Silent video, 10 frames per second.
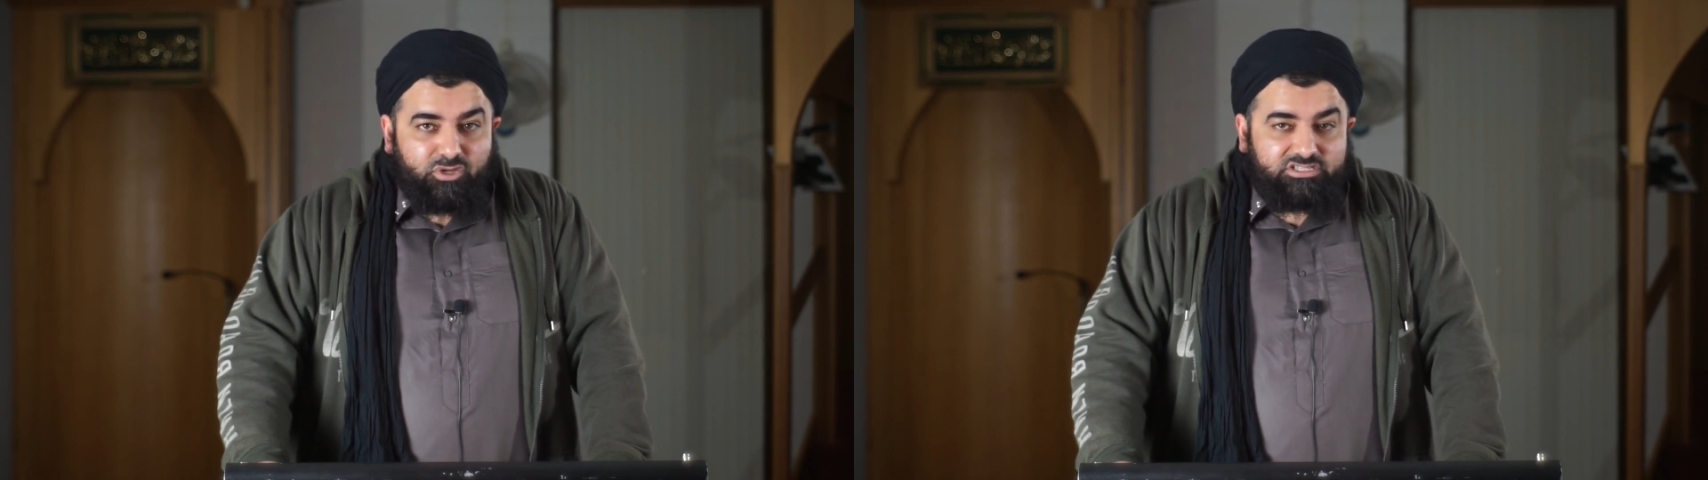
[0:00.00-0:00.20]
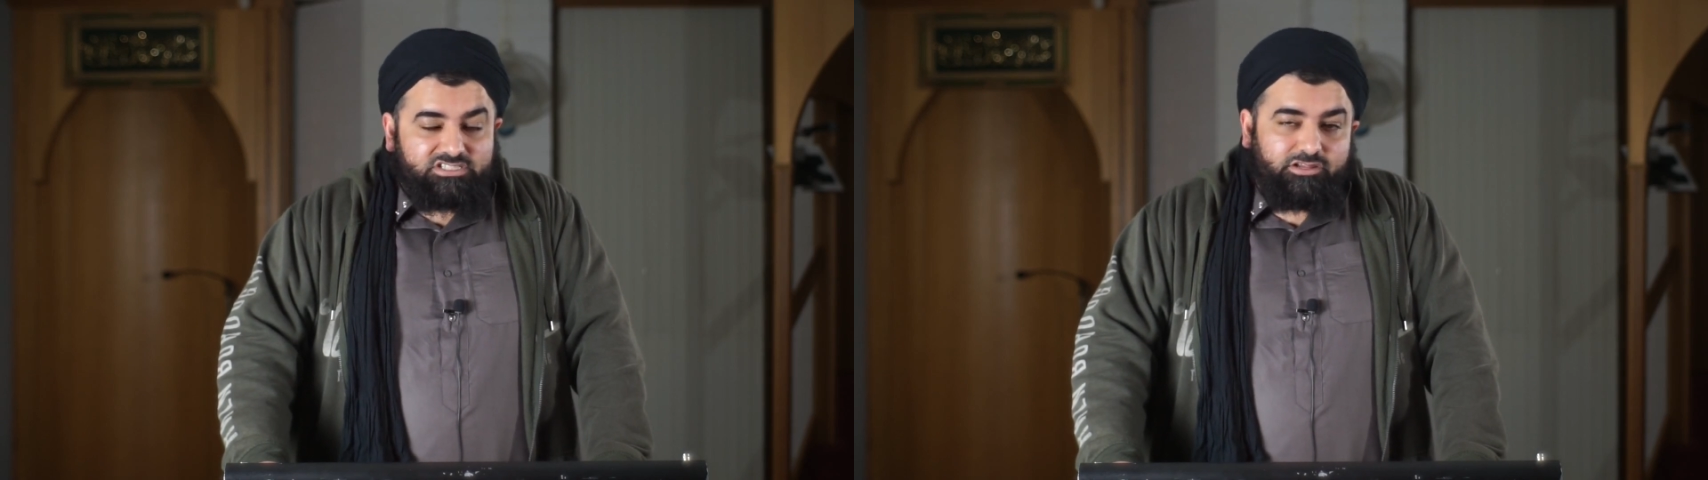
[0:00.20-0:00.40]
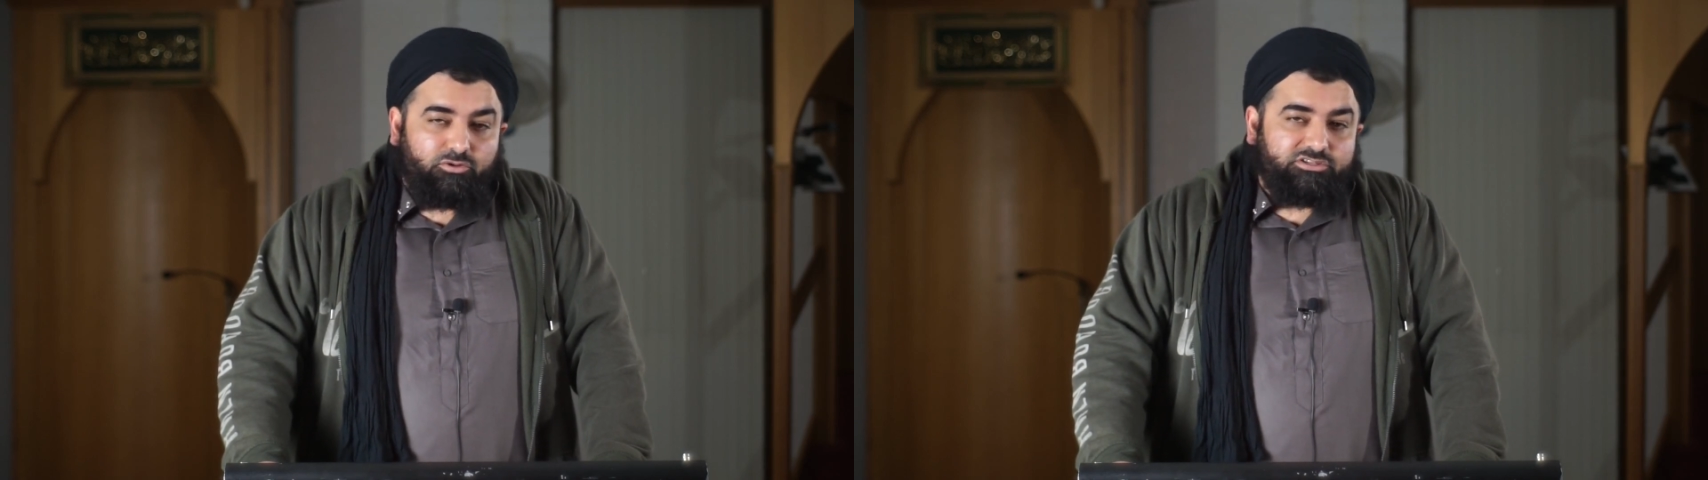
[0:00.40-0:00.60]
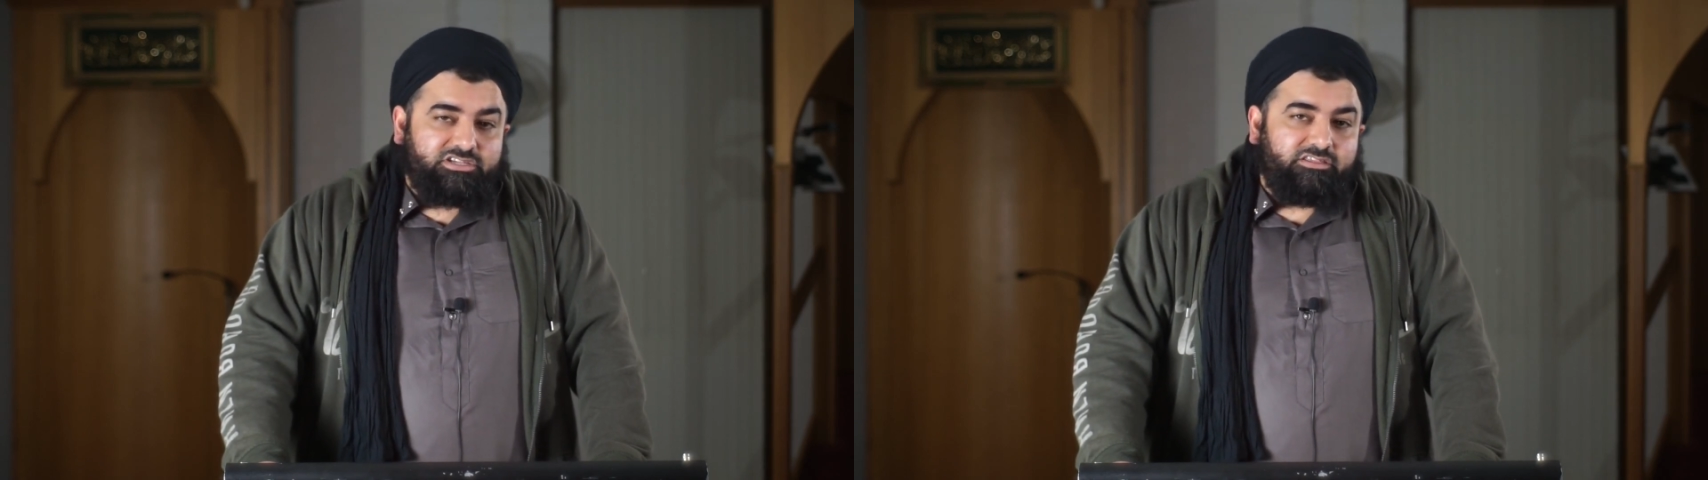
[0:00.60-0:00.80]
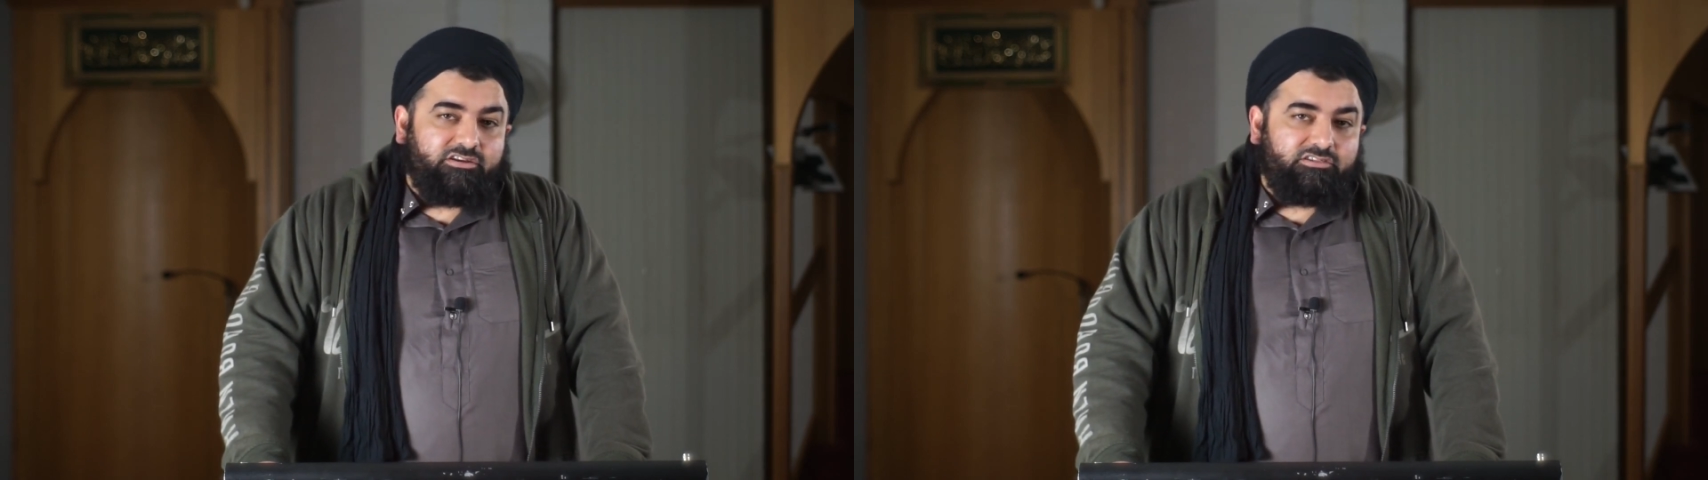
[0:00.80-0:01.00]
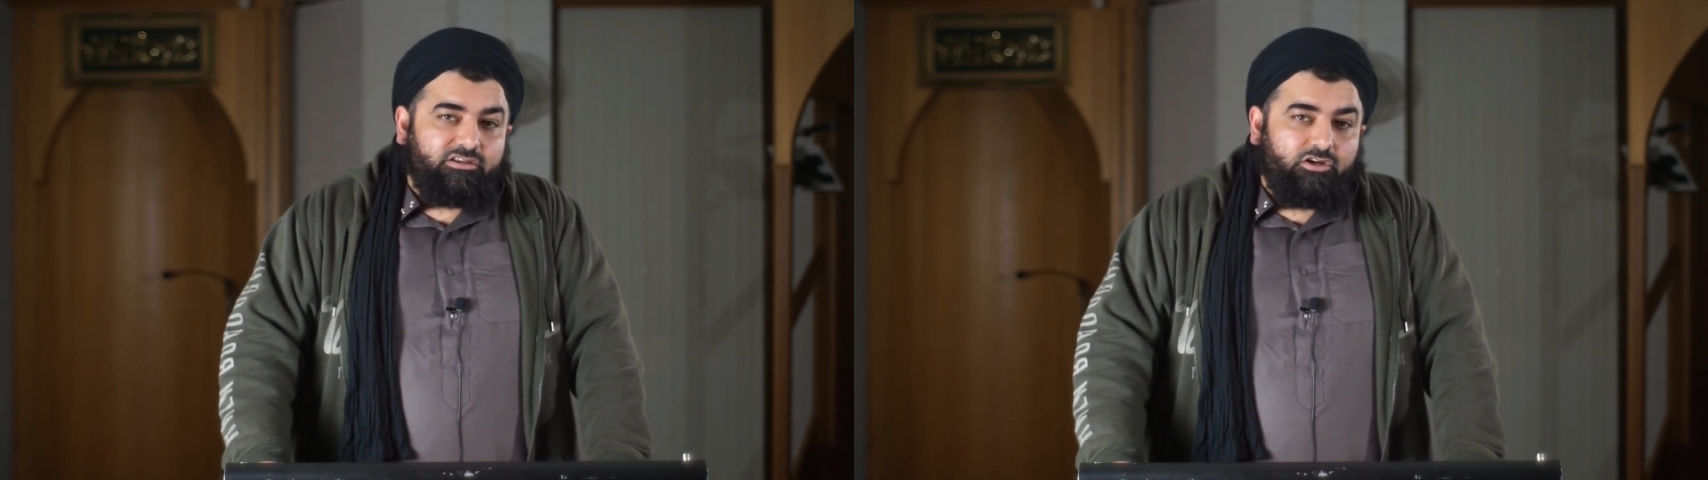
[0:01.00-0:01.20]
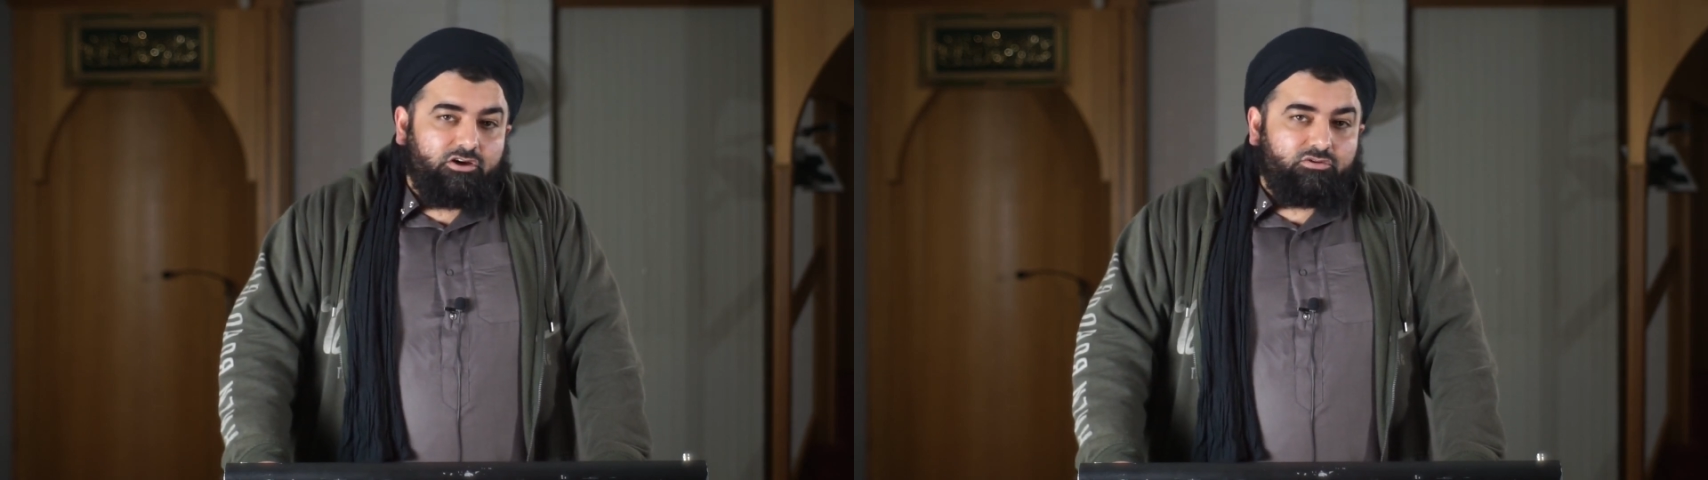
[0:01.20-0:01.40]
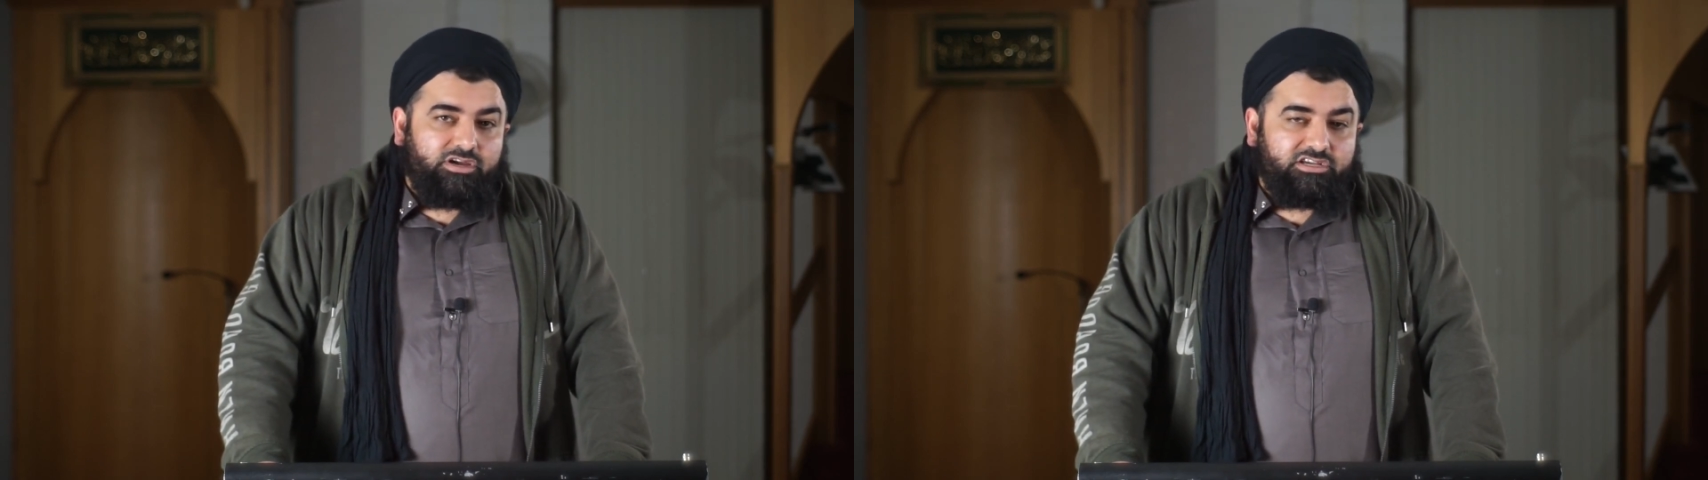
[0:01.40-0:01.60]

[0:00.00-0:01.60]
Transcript: because Sayyidina Hussain radiallahu anhu,